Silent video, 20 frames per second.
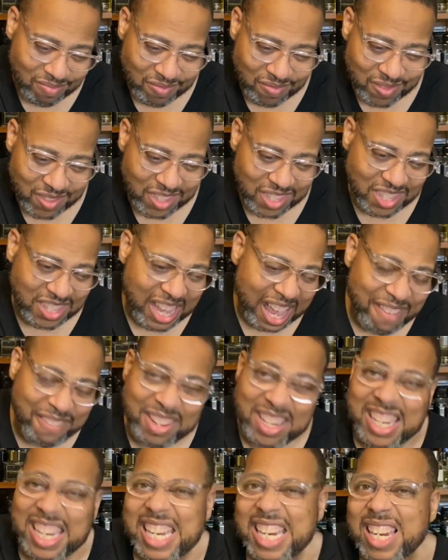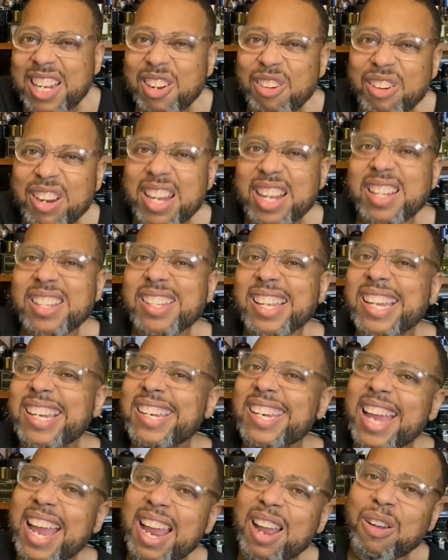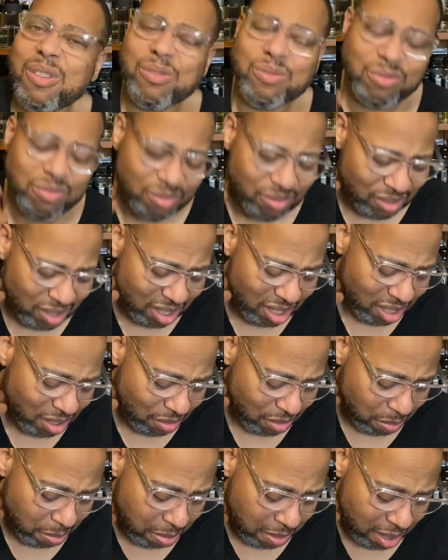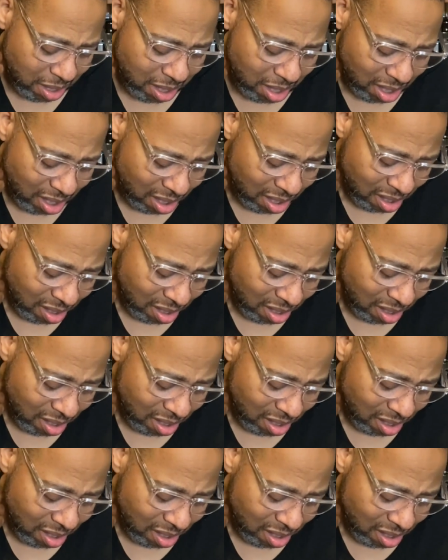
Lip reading: 70 degrees and down, you know, depending.